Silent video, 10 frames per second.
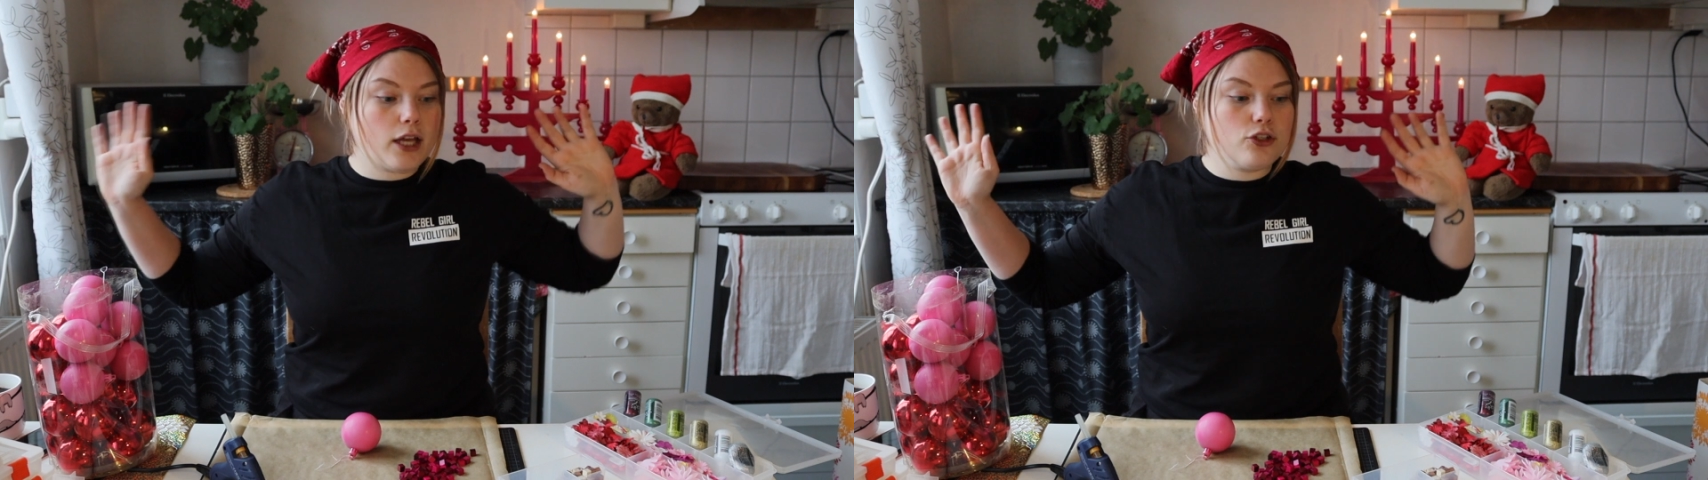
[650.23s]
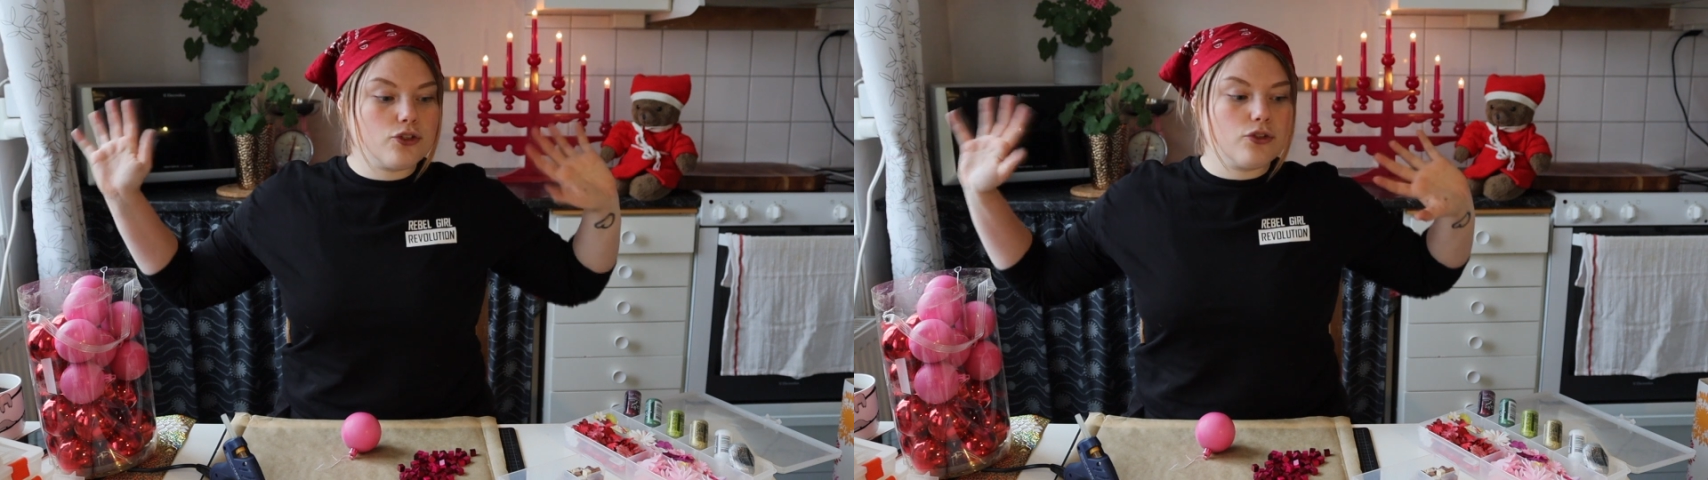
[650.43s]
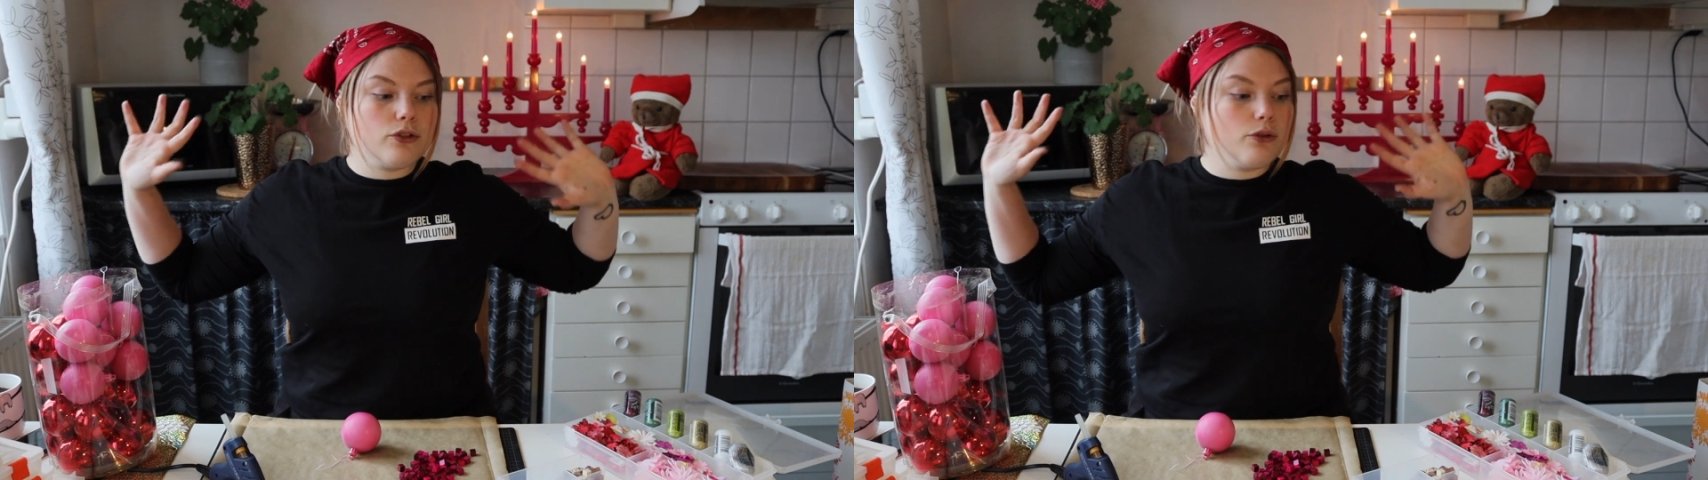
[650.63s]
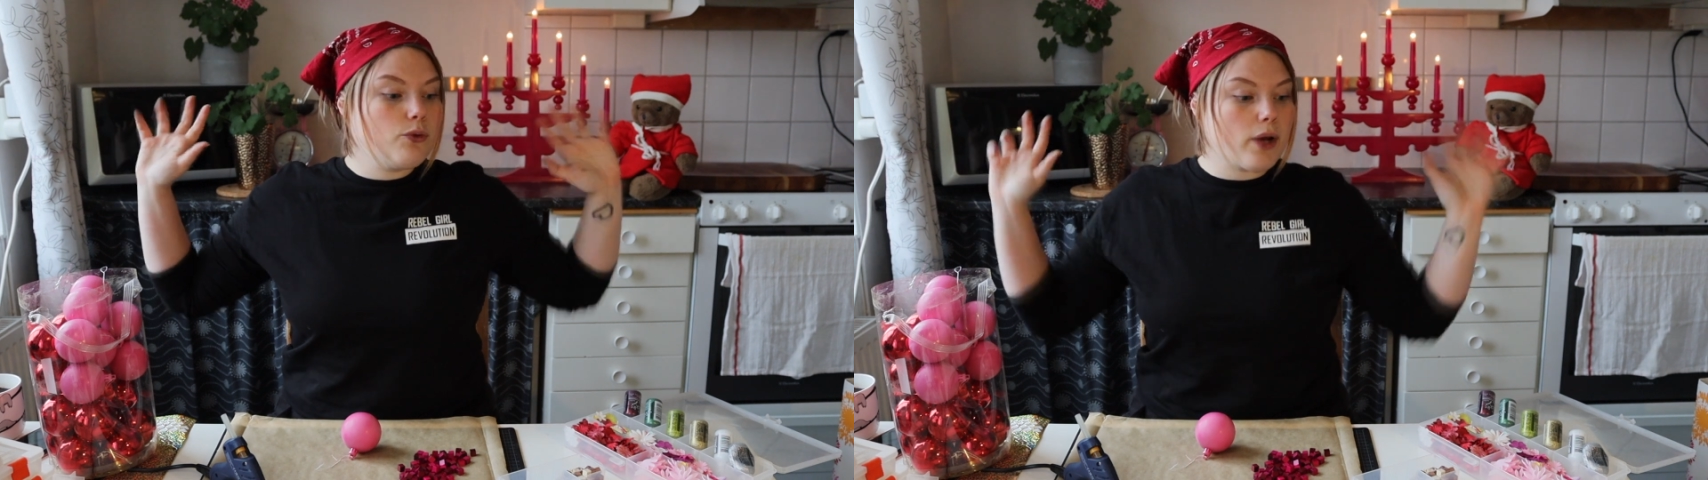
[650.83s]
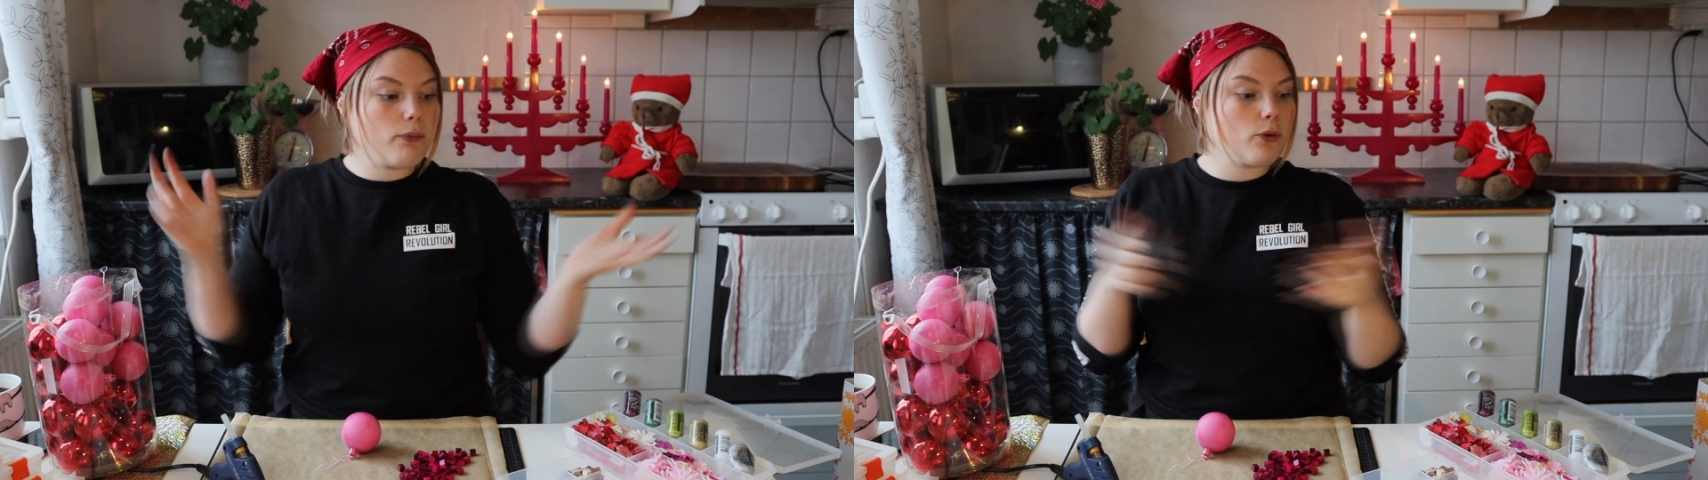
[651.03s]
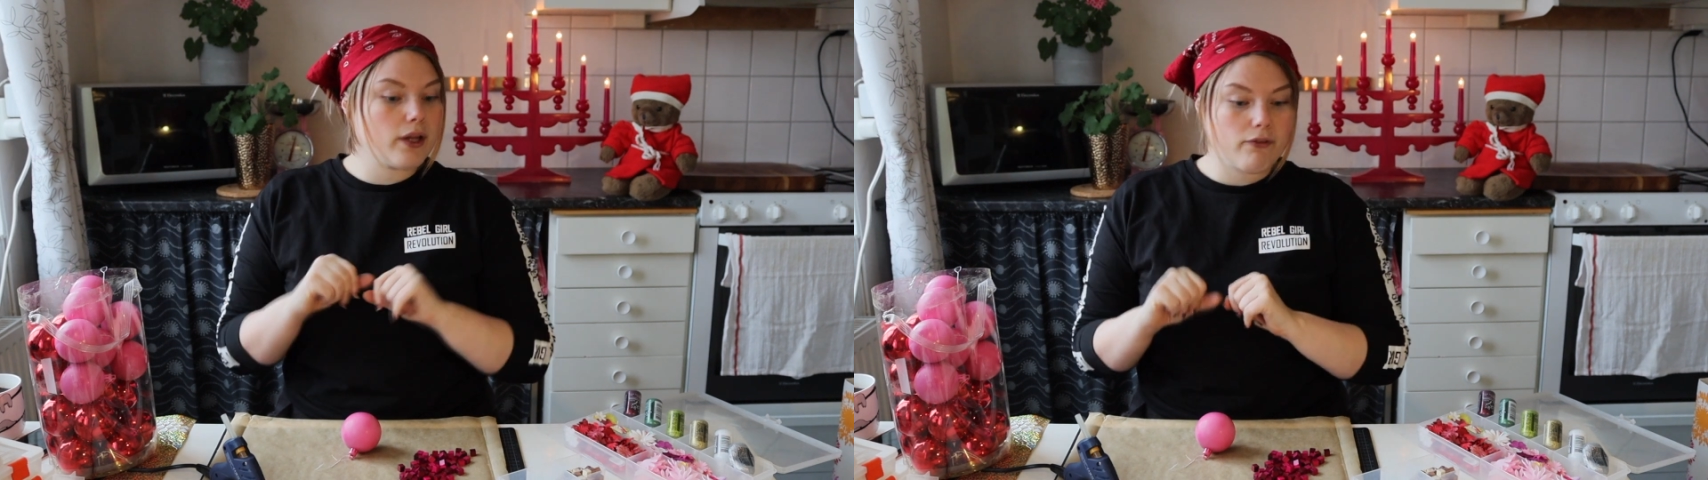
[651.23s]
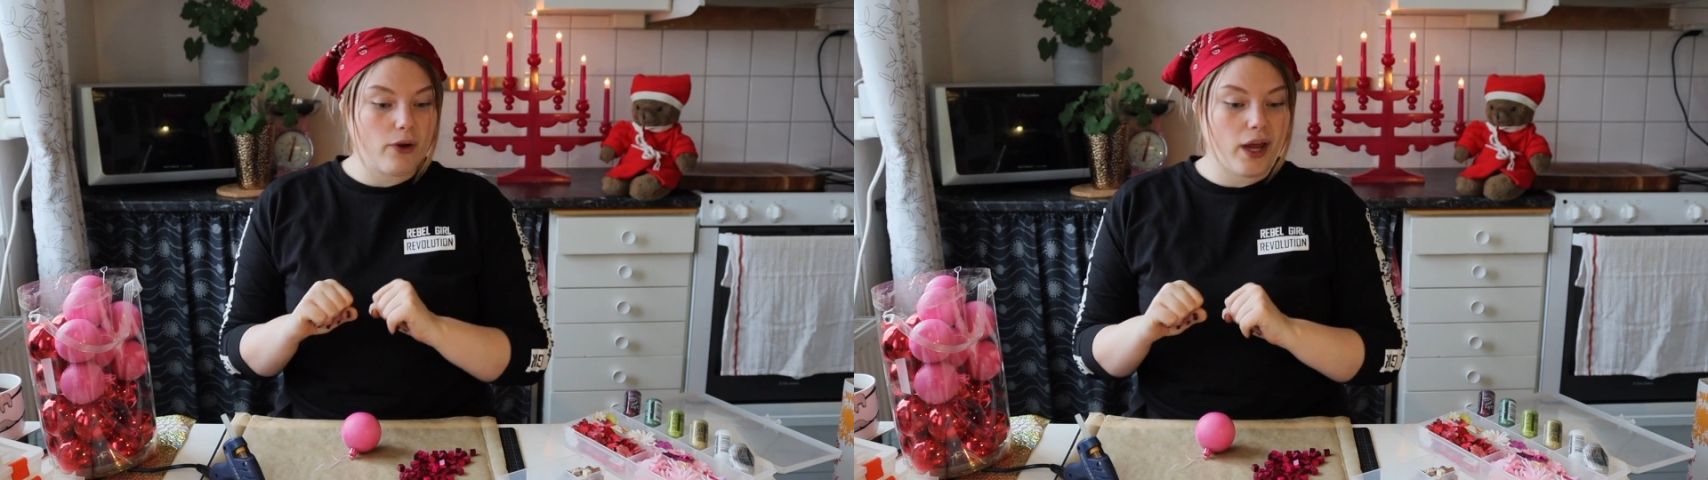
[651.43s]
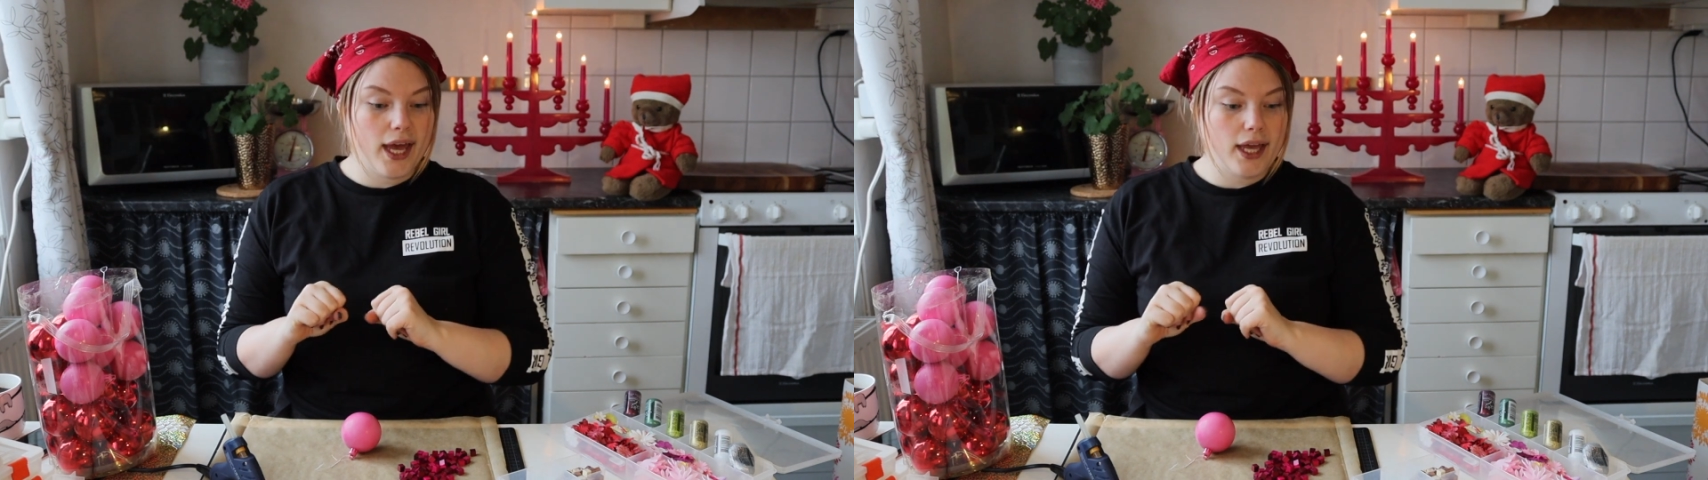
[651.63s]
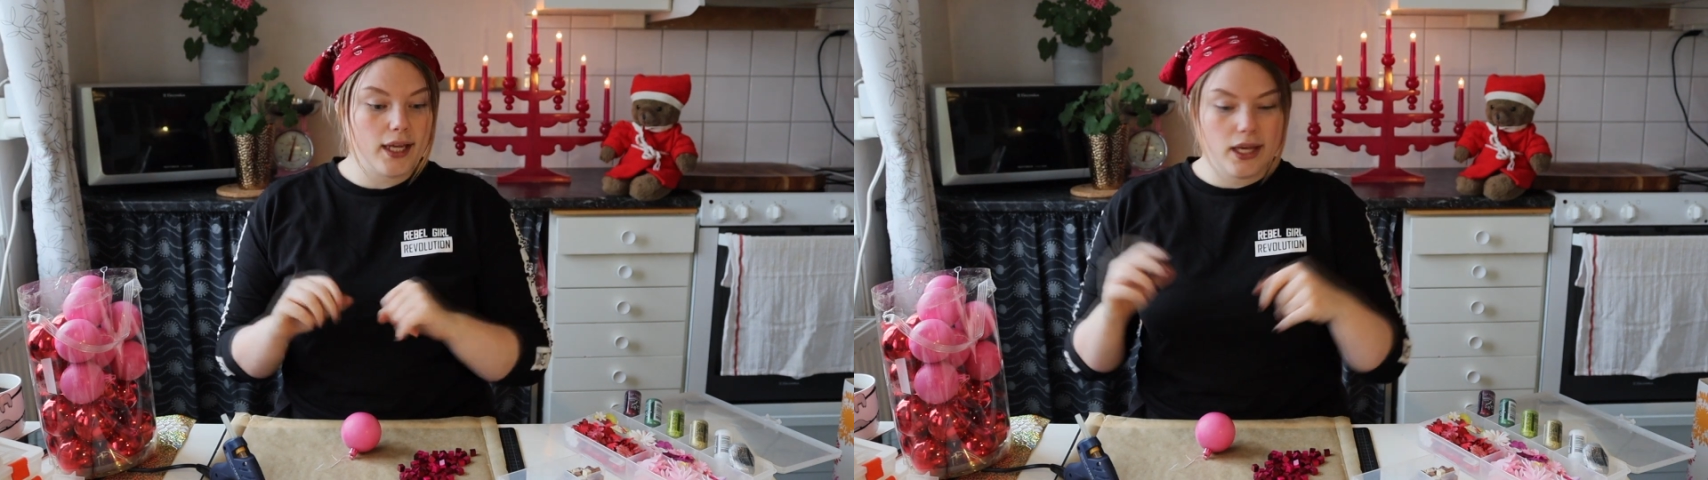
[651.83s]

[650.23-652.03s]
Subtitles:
I just grabbed whatever I had